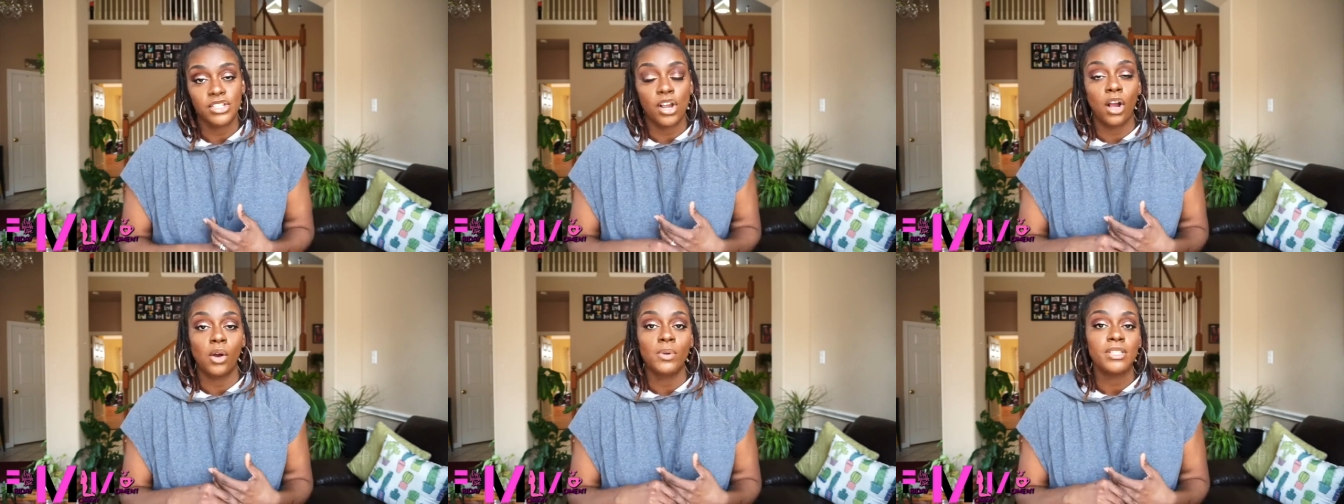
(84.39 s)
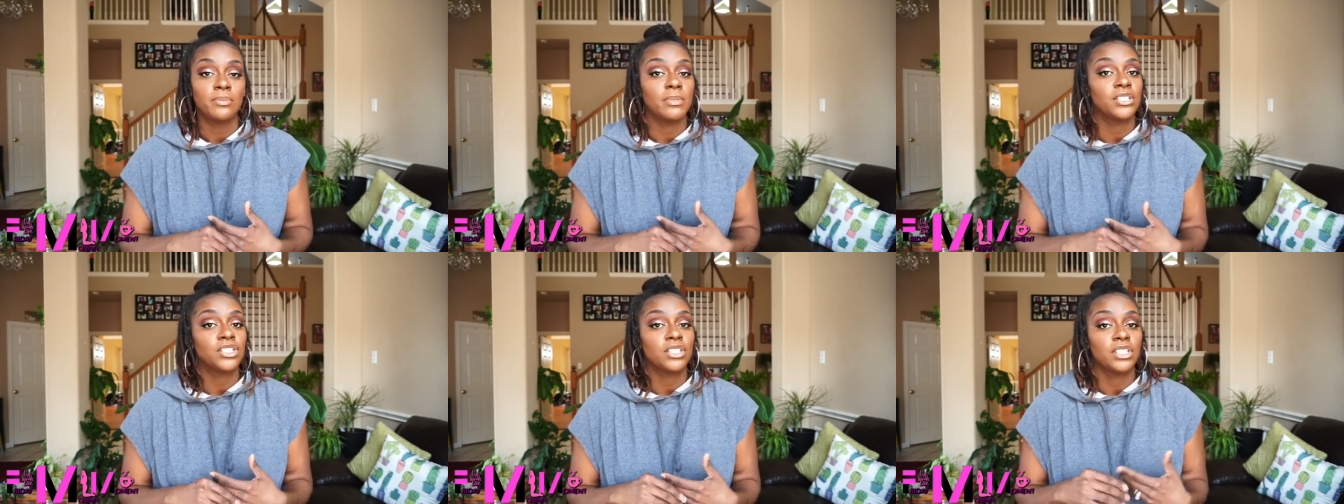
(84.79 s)
You're always
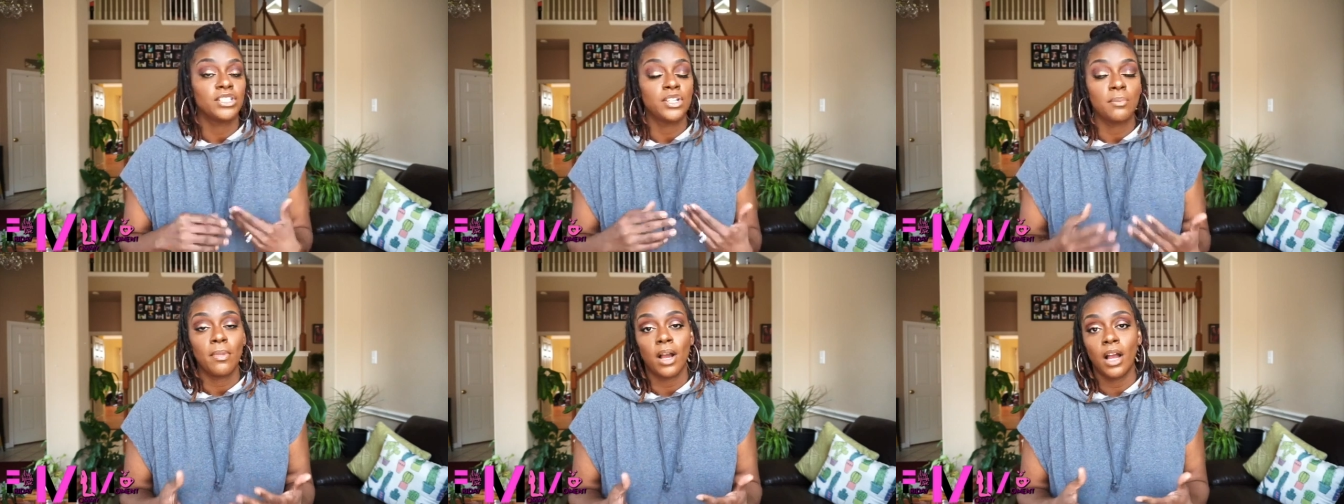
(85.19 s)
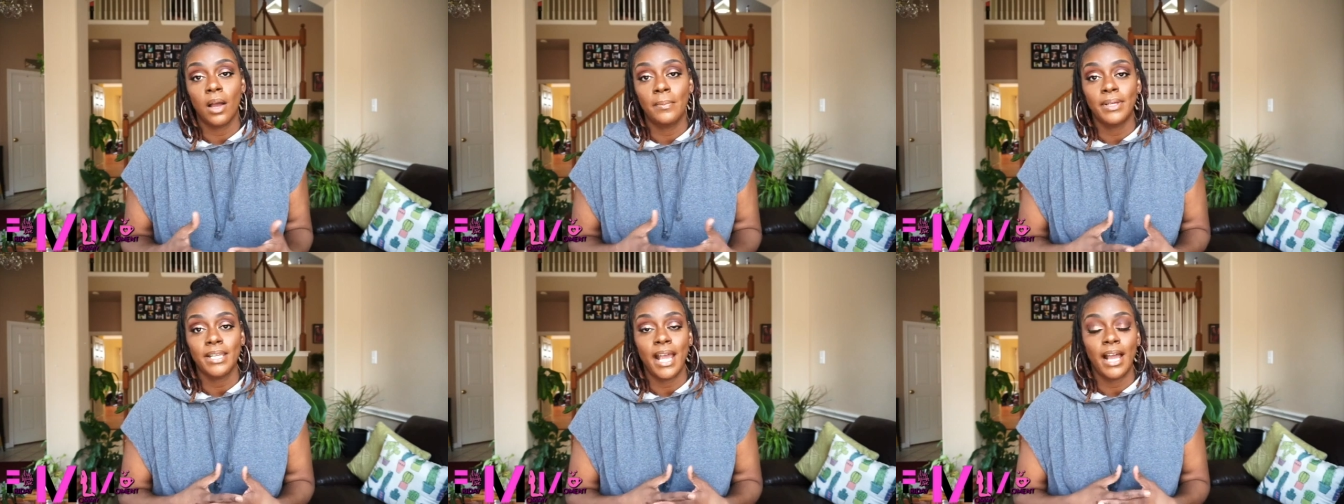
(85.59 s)
mentioning your
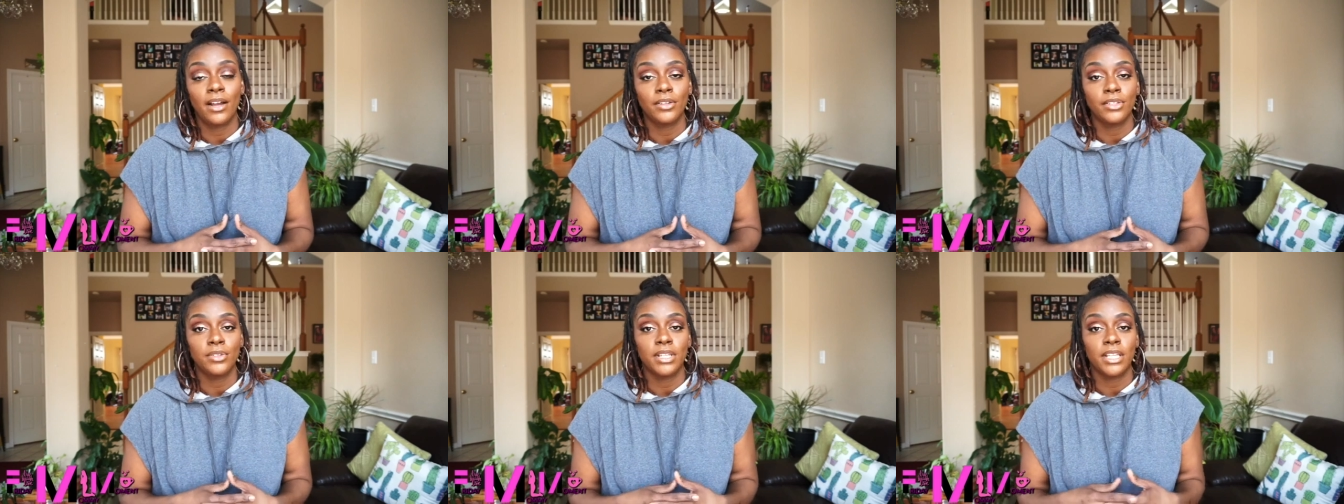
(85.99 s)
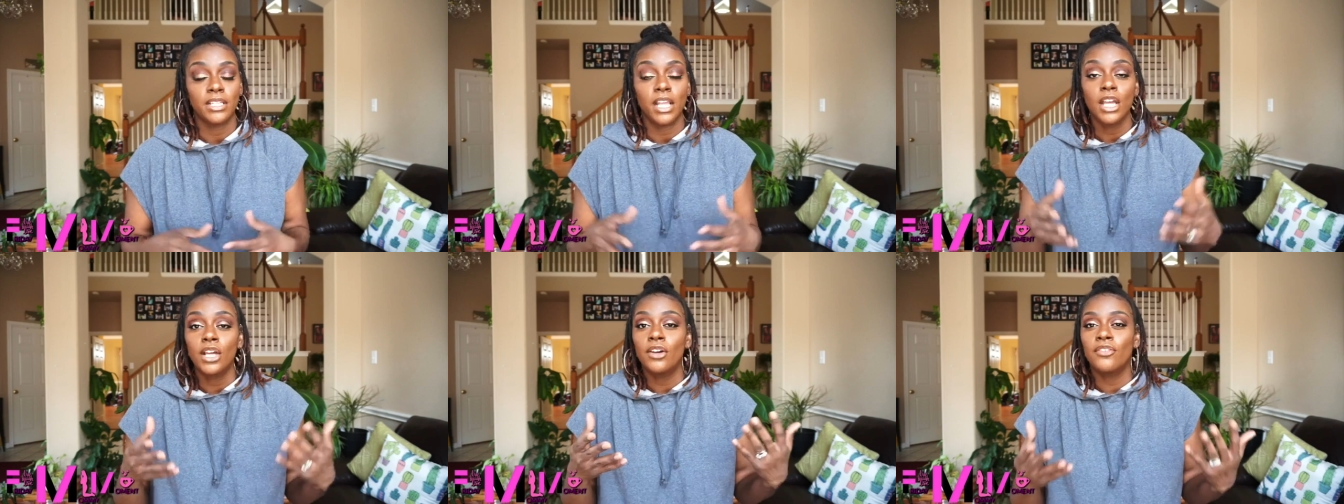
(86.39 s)
mom and how you can
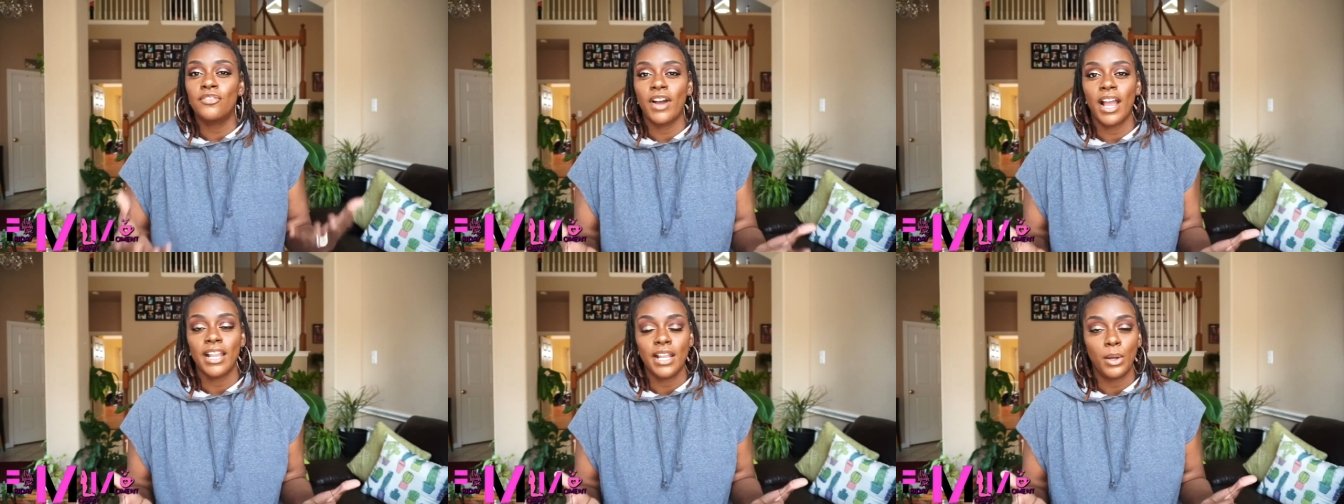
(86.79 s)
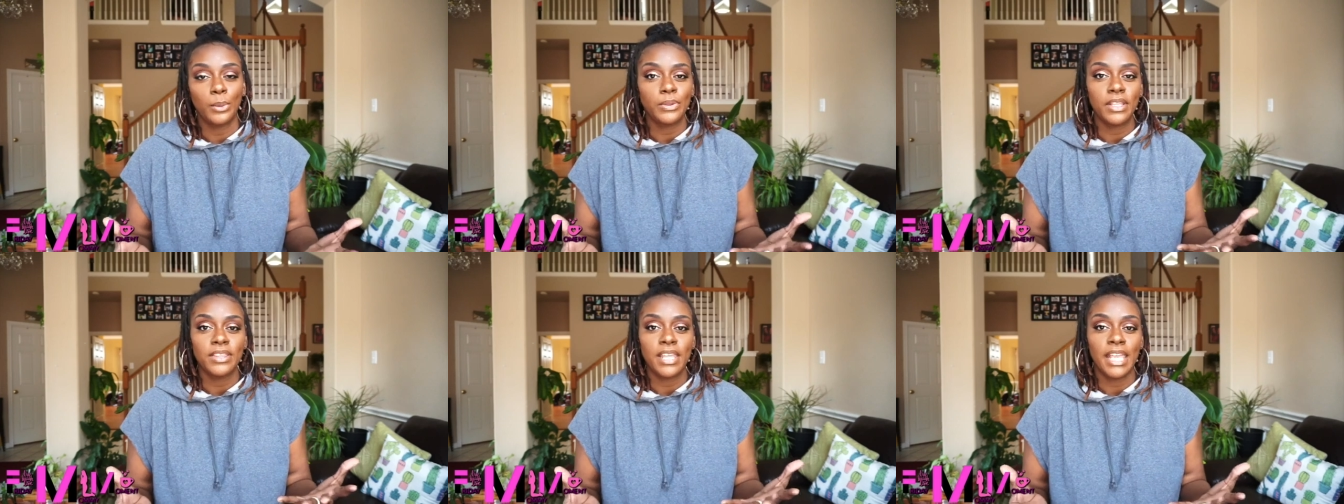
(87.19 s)
find
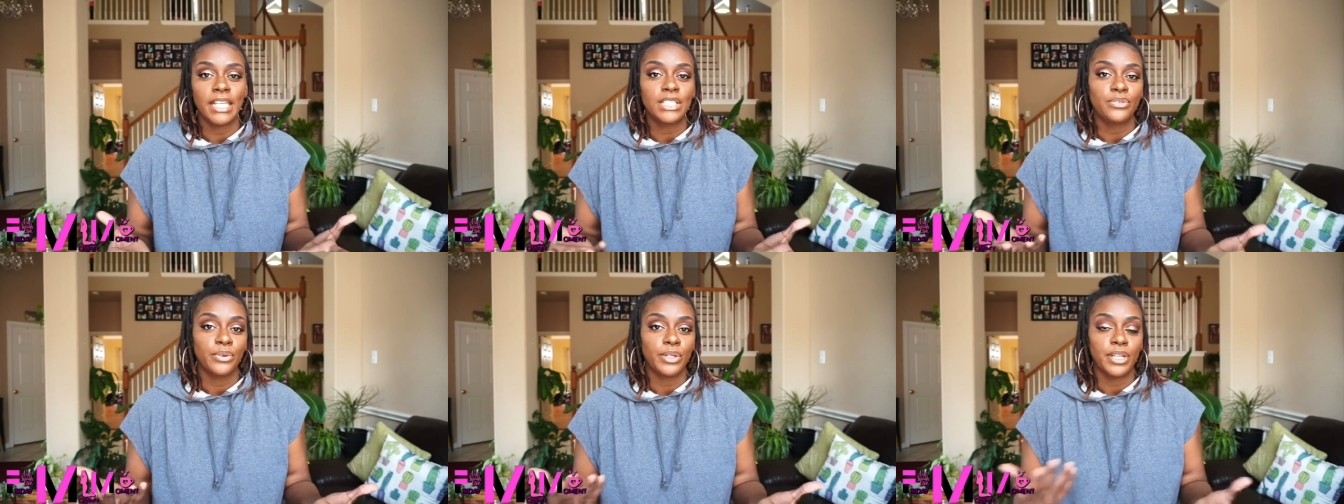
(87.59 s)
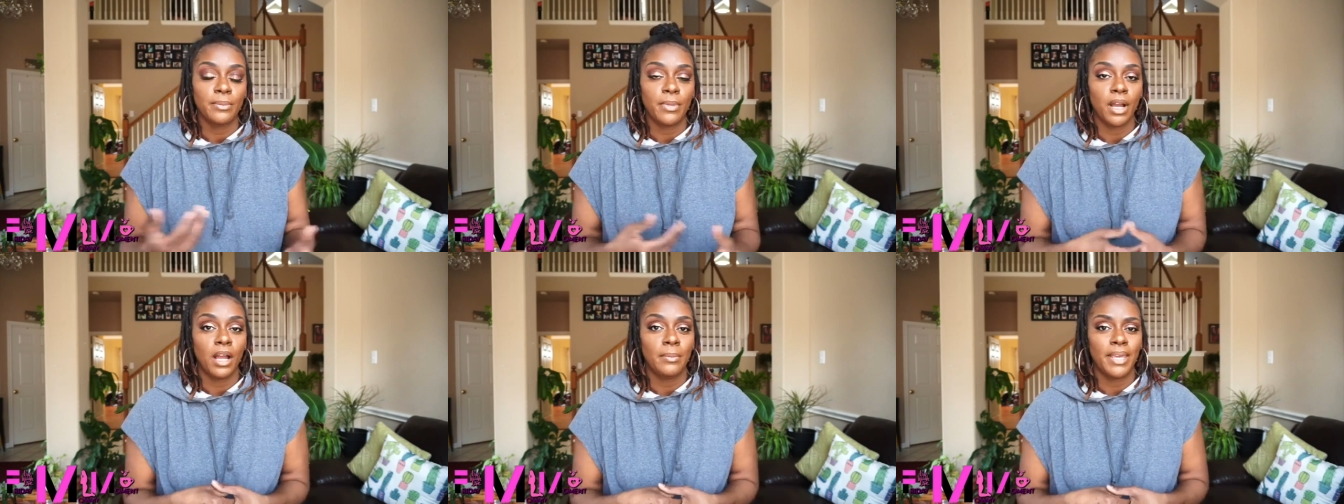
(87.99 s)
healthy things for your
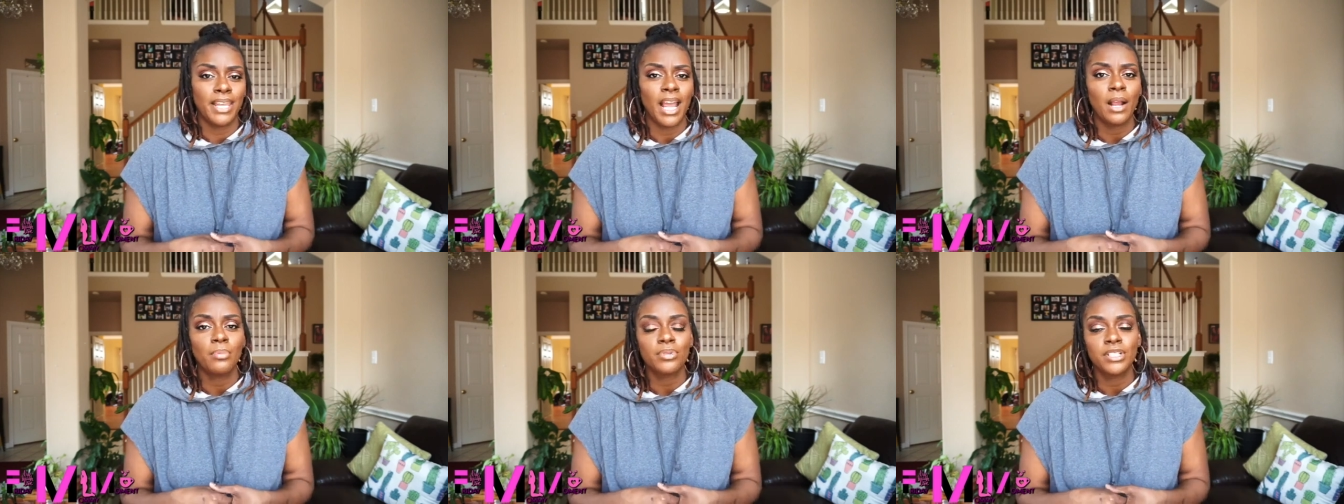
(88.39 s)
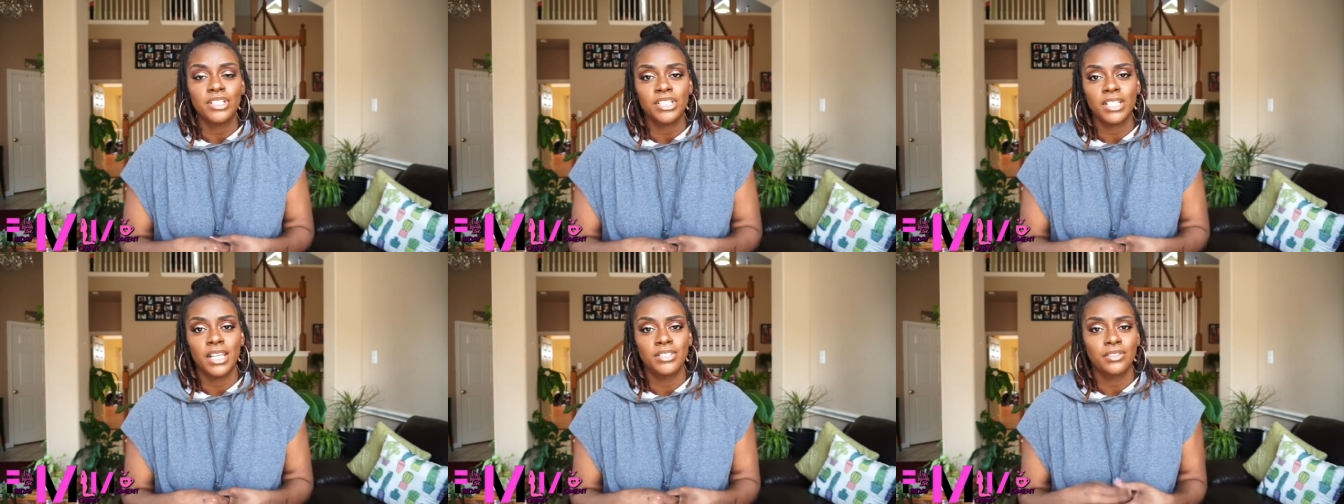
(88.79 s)
mom. And I
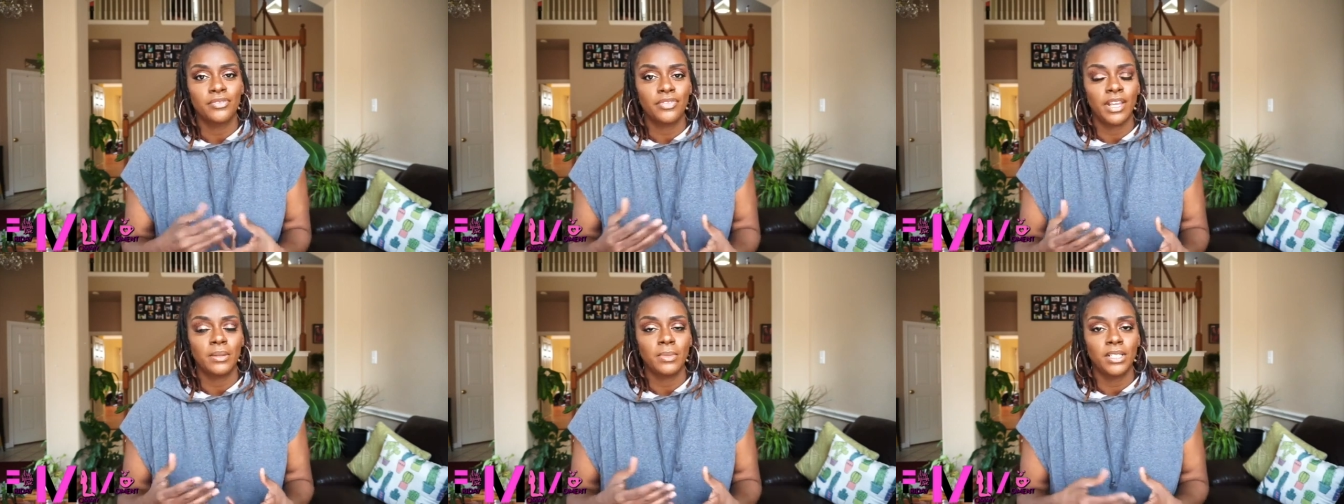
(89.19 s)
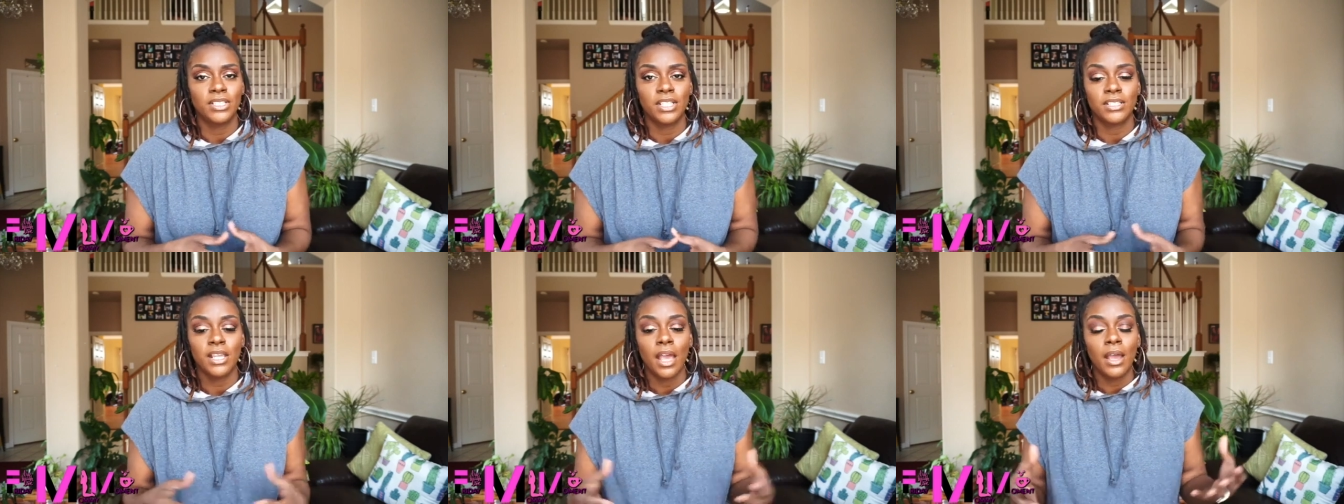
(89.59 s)
appreciate your family
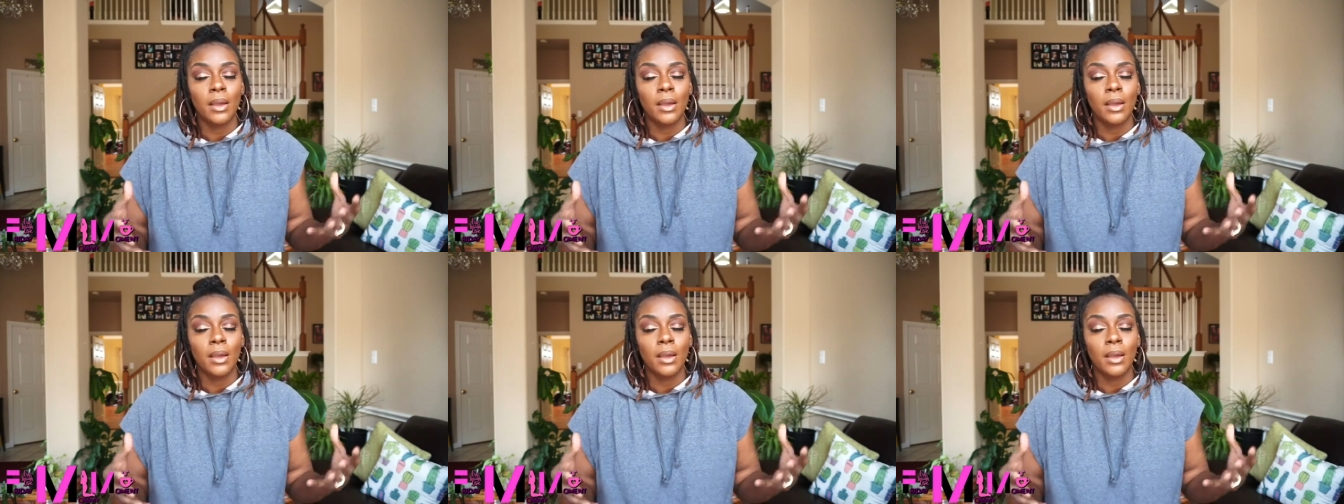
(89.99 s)
just